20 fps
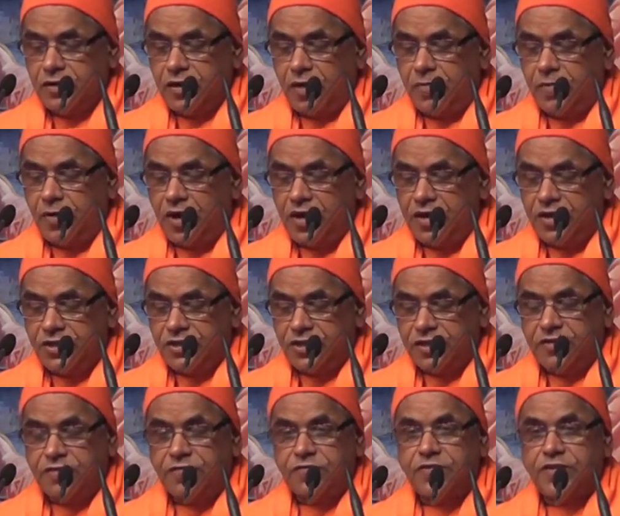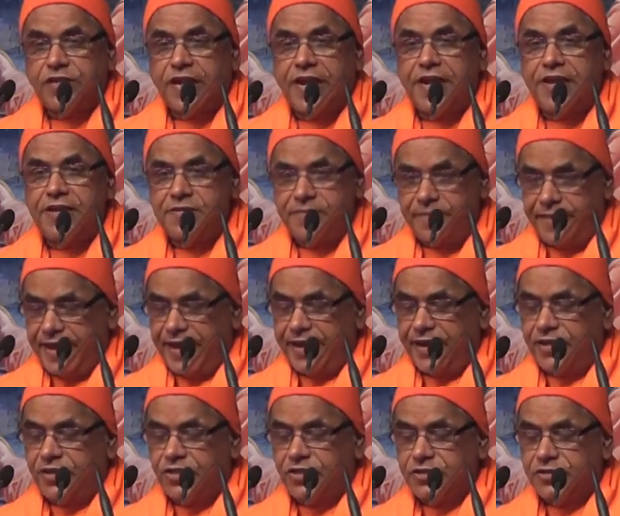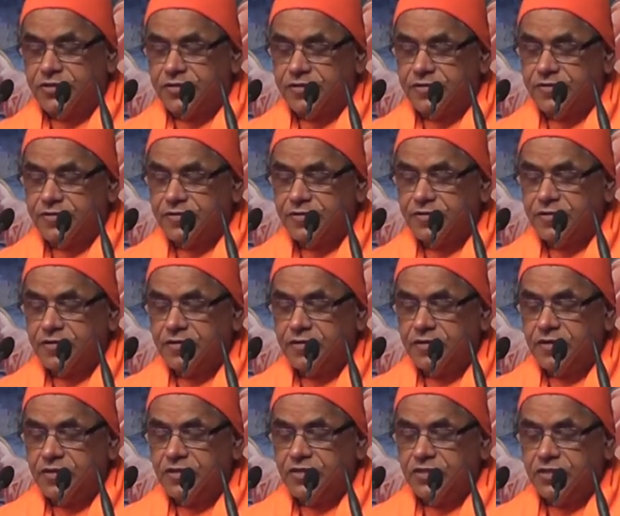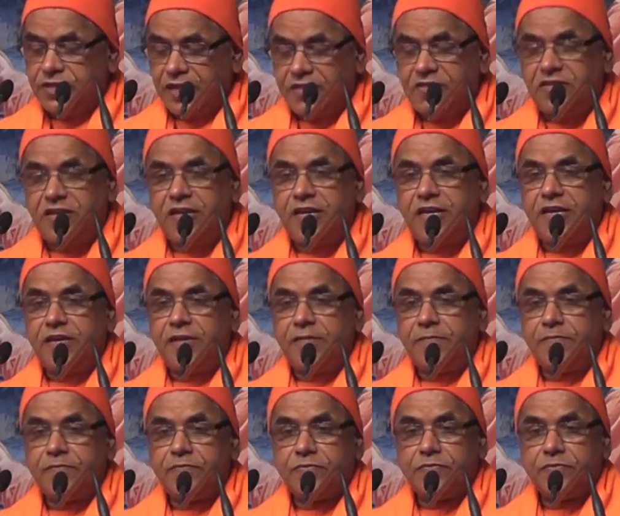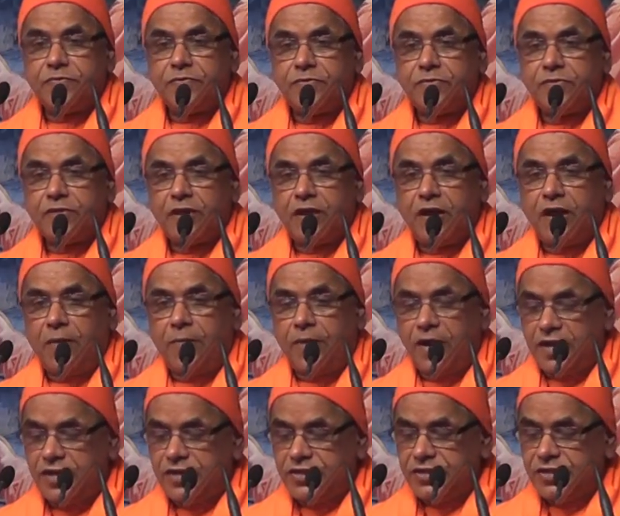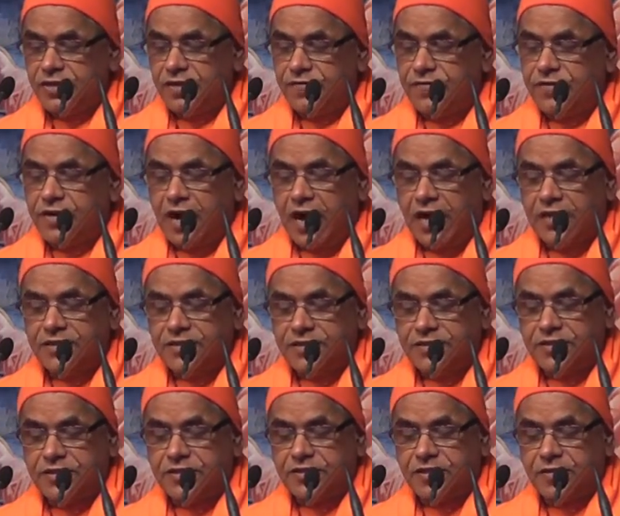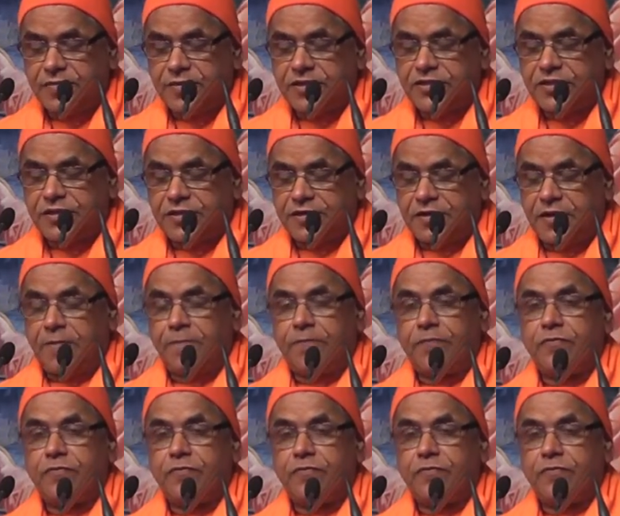abolition of child marriage, sati, abolition of caste system, etc.